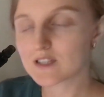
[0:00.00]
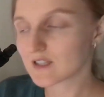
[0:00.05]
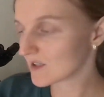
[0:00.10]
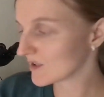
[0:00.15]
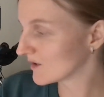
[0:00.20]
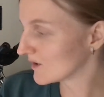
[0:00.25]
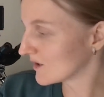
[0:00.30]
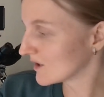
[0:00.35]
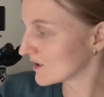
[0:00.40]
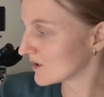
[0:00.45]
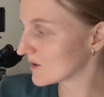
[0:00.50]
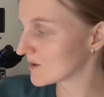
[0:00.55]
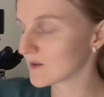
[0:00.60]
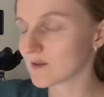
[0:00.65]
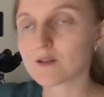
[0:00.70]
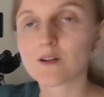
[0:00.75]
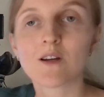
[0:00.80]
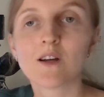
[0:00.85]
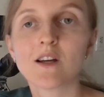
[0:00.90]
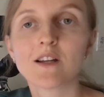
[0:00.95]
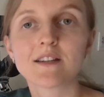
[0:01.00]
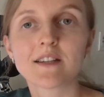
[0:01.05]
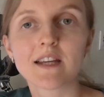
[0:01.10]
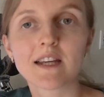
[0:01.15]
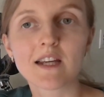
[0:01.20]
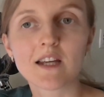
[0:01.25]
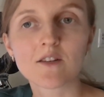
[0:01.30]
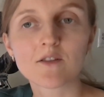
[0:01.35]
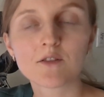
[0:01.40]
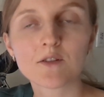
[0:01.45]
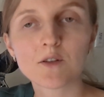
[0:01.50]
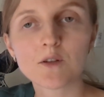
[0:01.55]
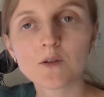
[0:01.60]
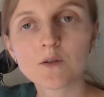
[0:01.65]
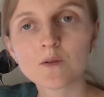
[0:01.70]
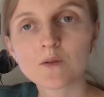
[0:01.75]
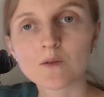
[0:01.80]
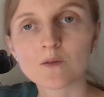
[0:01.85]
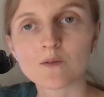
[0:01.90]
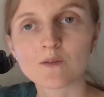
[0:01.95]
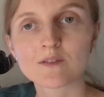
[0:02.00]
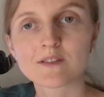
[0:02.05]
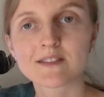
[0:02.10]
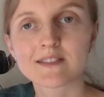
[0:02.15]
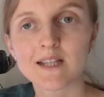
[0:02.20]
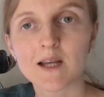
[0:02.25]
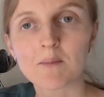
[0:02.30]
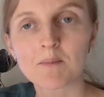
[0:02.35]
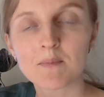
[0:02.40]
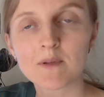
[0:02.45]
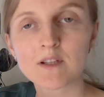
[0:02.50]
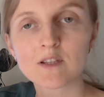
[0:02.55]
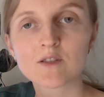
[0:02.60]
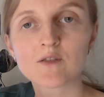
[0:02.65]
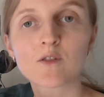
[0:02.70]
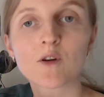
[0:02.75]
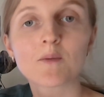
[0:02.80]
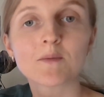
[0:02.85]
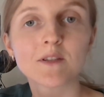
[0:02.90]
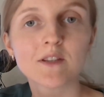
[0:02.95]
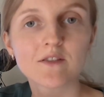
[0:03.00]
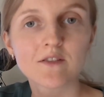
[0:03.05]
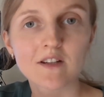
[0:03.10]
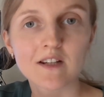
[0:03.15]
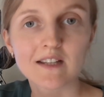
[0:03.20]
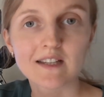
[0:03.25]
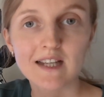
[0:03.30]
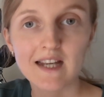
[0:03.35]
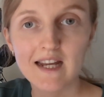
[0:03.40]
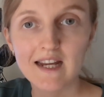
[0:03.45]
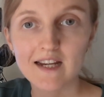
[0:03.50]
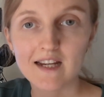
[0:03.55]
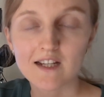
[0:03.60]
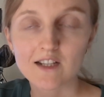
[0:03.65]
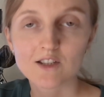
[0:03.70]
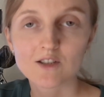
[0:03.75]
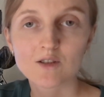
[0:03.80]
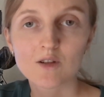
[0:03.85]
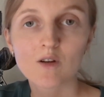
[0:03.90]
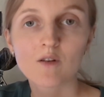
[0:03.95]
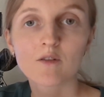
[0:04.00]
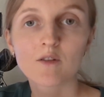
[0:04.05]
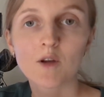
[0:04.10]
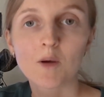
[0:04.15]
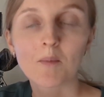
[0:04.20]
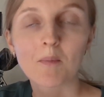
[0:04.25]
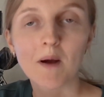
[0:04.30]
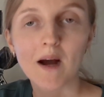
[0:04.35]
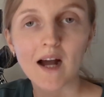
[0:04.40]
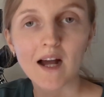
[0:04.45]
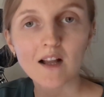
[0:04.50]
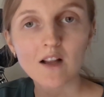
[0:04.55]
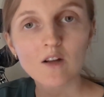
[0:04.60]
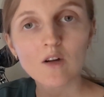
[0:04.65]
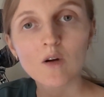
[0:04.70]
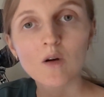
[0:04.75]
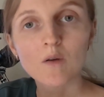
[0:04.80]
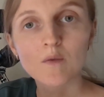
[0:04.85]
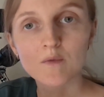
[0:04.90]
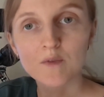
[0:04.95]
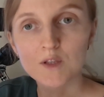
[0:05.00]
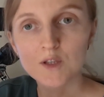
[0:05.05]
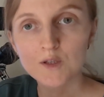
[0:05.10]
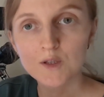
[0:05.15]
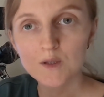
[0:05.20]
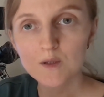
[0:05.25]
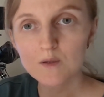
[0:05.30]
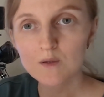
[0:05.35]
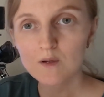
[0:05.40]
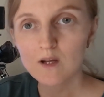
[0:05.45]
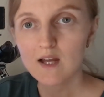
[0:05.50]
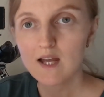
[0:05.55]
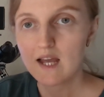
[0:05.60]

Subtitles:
you need to take a few samples from different areas of your pile or windrow,